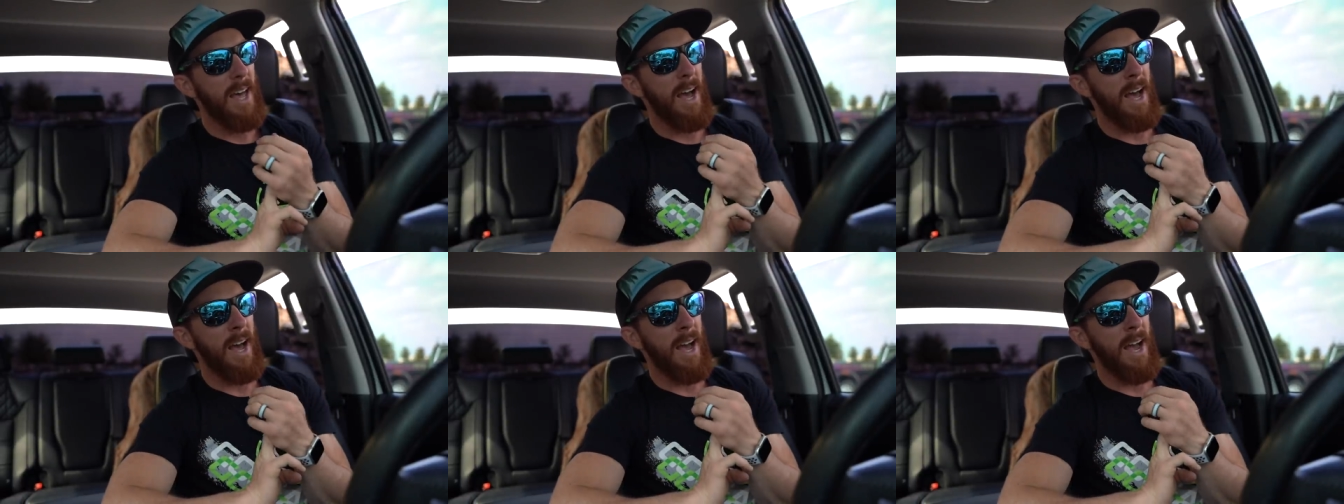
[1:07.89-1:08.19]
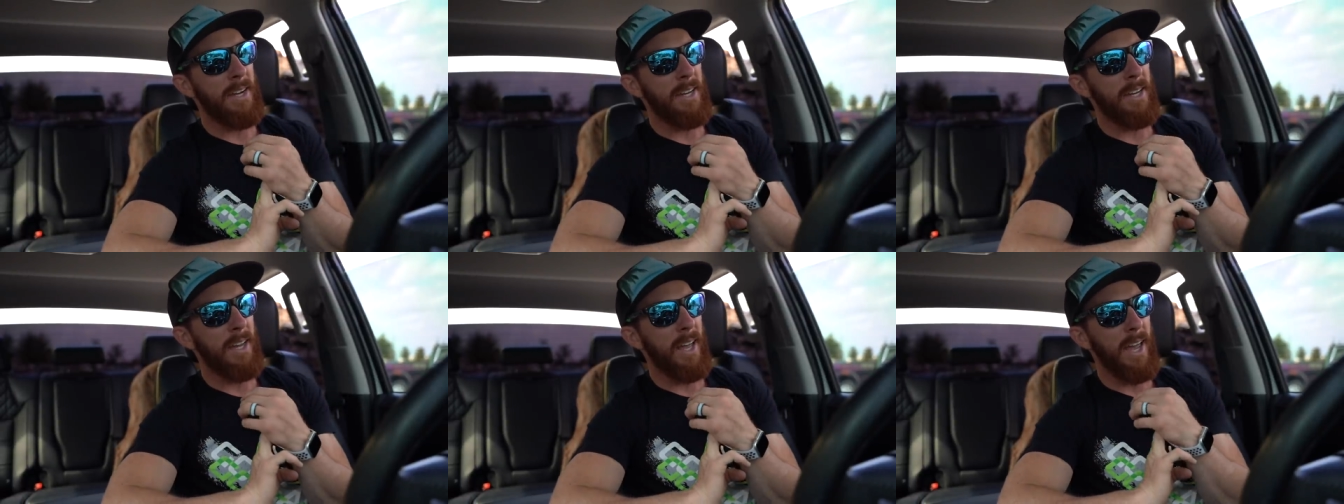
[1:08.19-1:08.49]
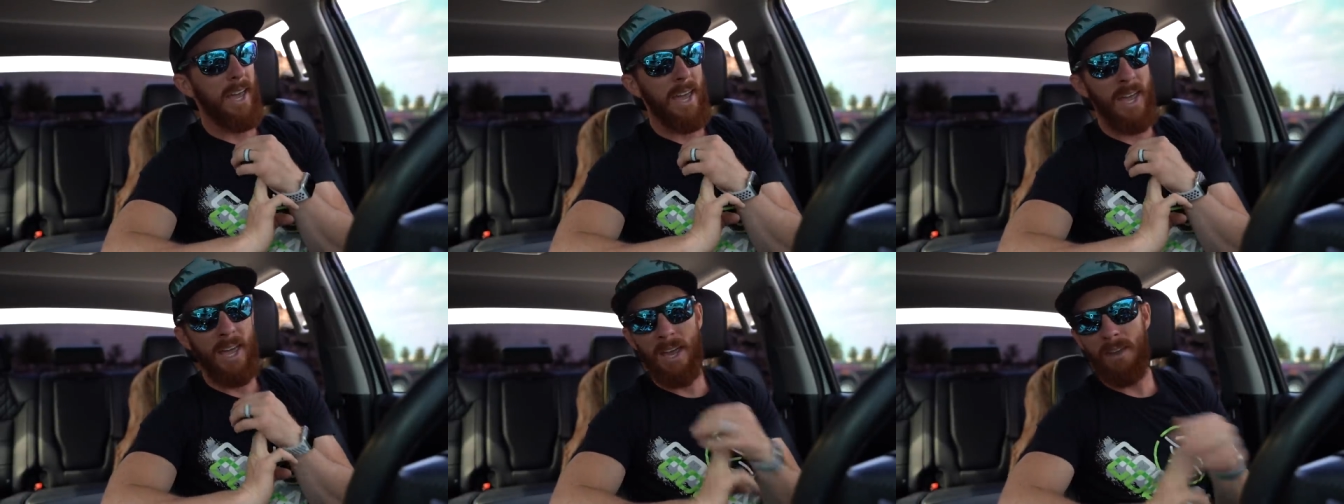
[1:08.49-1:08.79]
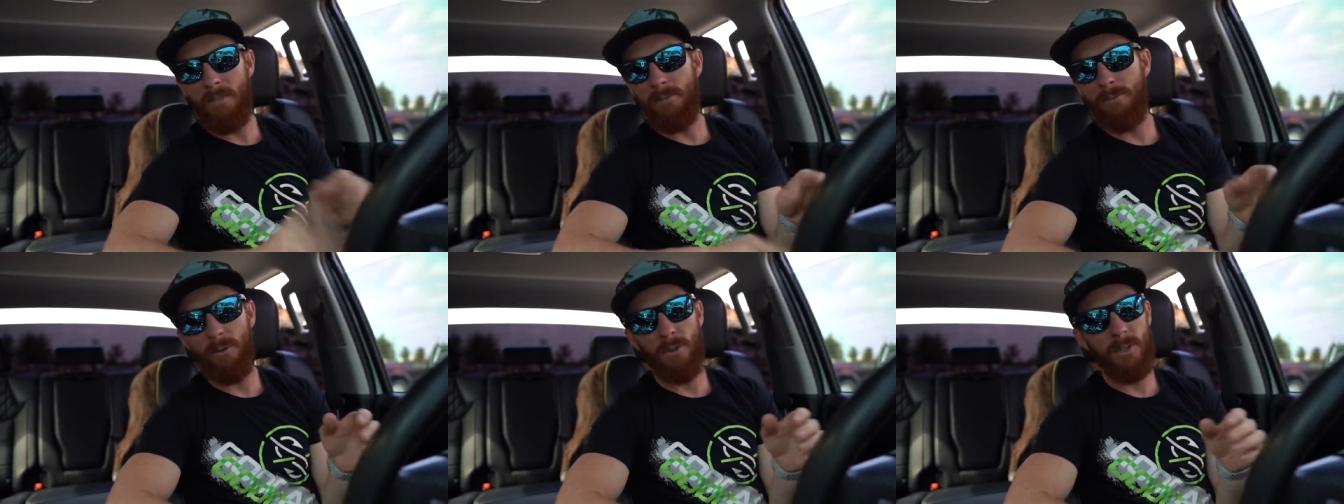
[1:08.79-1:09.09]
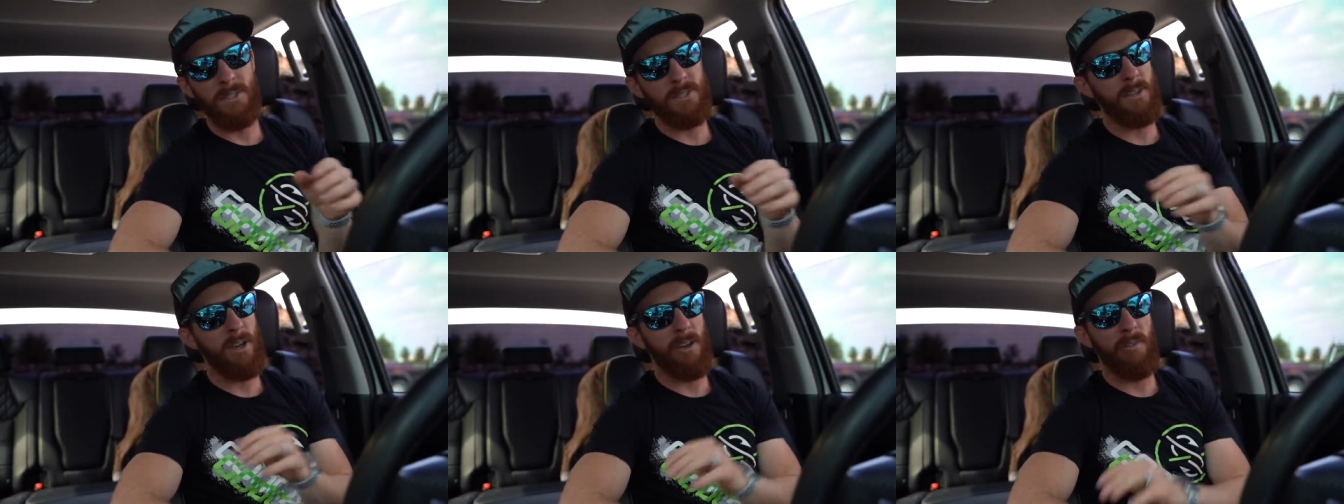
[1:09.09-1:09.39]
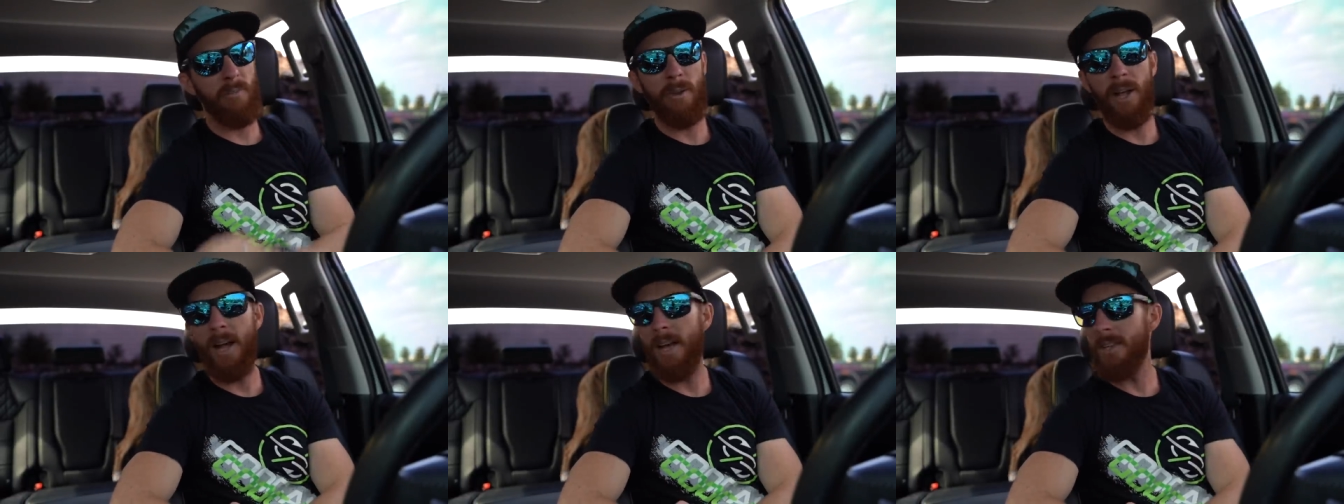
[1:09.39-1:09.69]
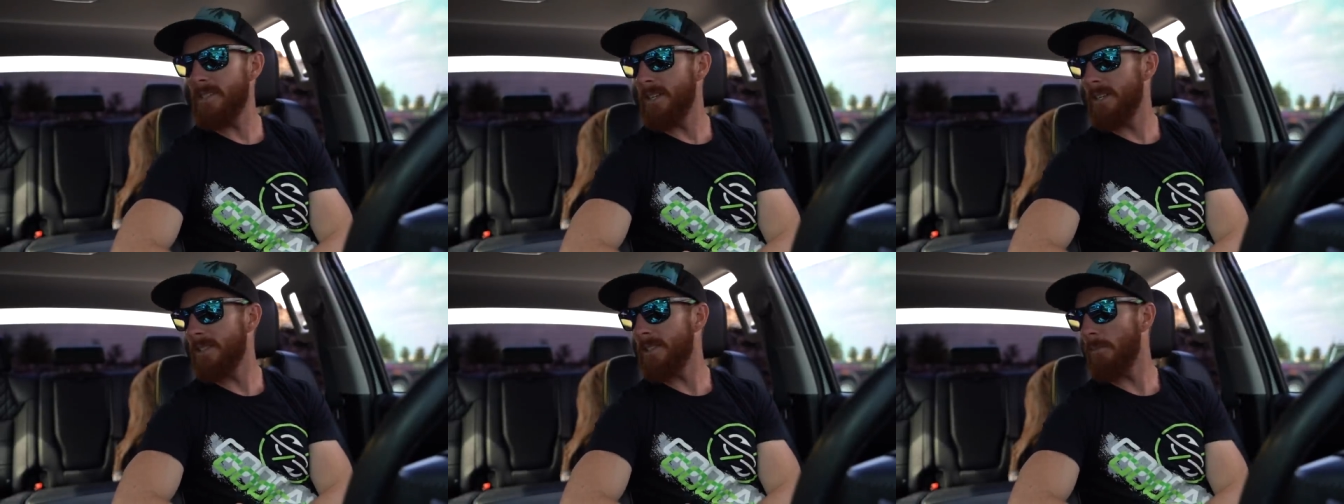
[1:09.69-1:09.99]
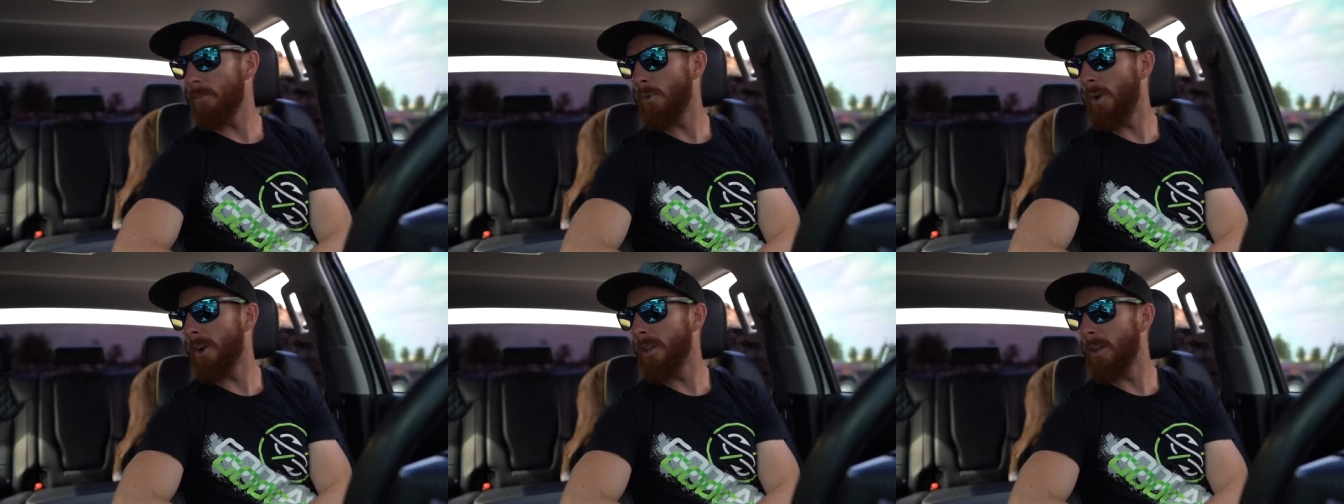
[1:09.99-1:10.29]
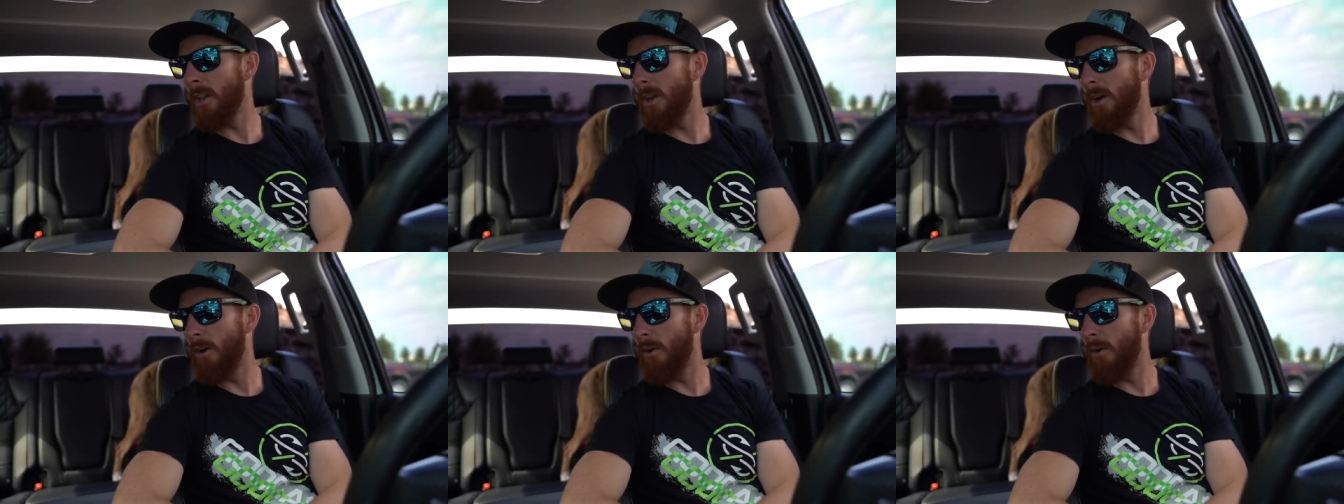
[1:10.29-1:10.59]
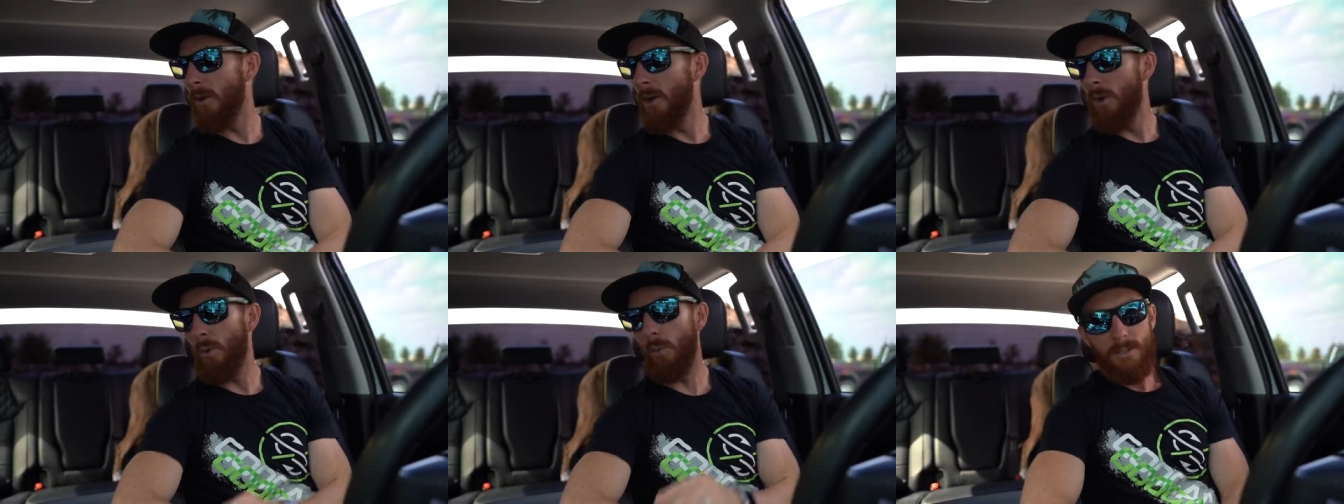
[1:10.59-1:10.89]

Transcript: Uh, I need a handful of soft plastics. I'm running low.